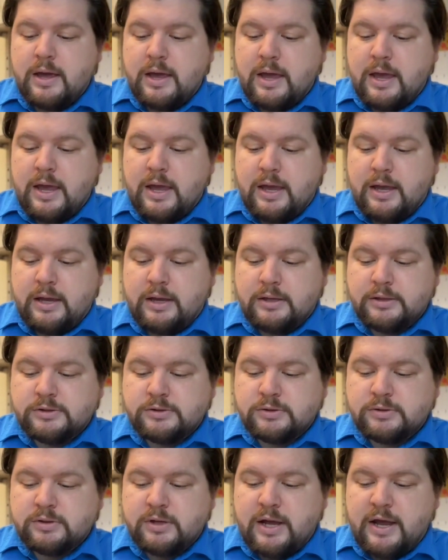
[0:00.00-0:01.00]
and
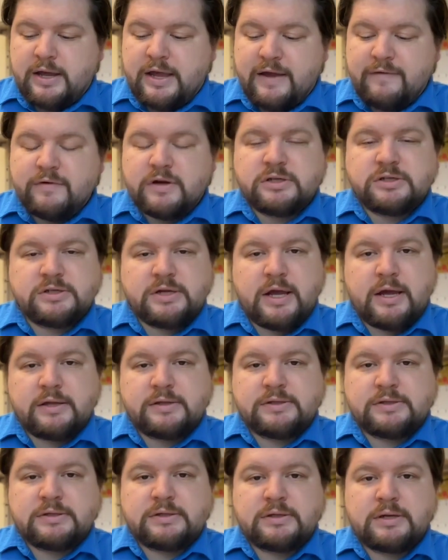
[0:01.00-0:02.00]
I gave it a
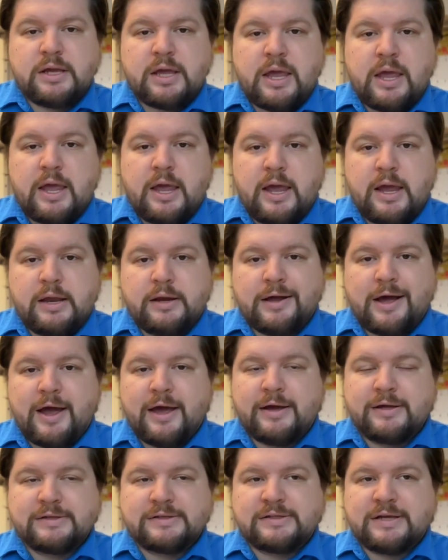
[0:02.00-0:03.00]
chance. And
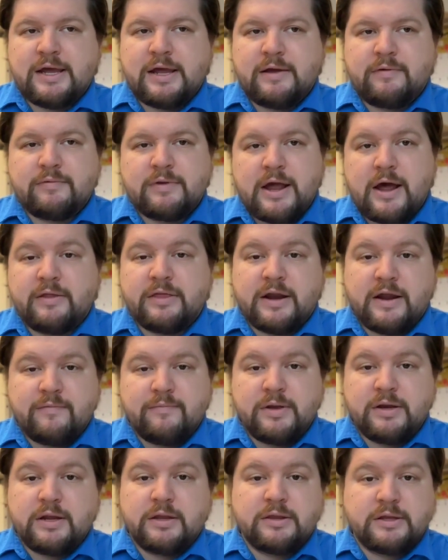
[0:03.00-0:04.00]
I could say now that I've
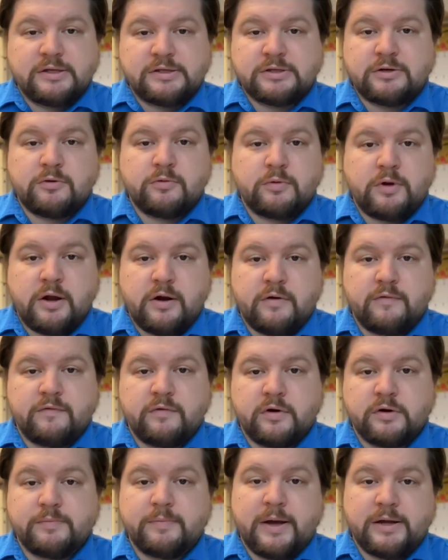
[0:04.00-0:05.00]
been in this career
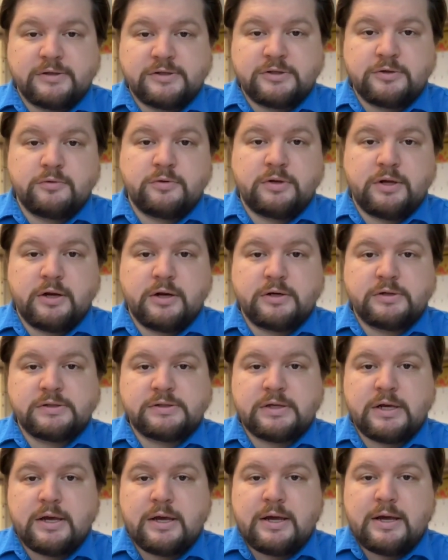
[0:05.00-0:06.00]
for about 2
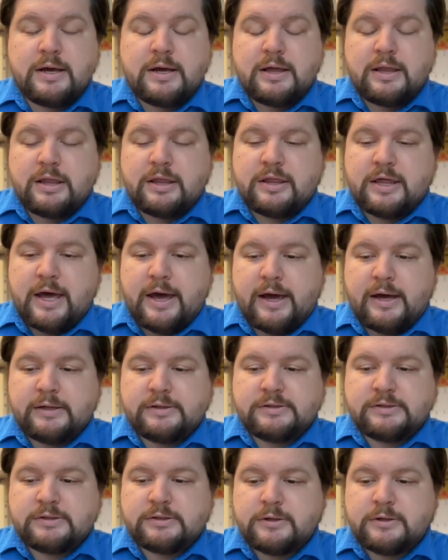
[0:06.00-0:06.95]
years that